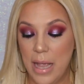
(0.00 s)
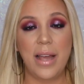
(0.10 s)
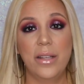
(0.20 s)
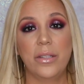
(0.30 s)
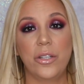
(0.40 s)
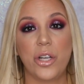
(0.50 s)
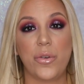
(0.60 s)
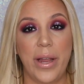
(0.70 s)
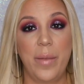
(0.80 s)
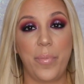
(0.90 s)
That is such a
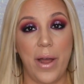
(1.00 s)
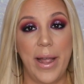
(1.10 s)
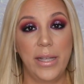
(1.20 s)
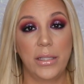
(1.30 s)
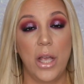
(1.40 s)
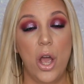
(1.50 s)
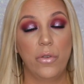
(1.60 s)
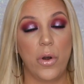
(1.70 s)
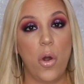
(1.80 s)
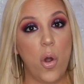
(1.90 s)
great price
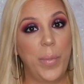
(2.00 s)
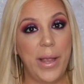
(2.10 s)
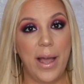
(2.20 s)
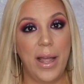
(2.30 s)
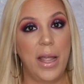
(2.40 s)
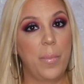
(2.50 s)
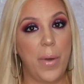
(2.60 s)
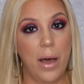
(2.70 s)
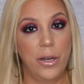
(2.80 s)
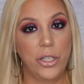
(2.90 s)
for OPI
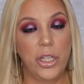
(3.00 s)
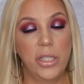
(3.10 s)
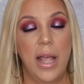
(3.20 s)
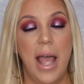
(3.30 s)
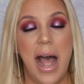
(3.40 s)
polishes.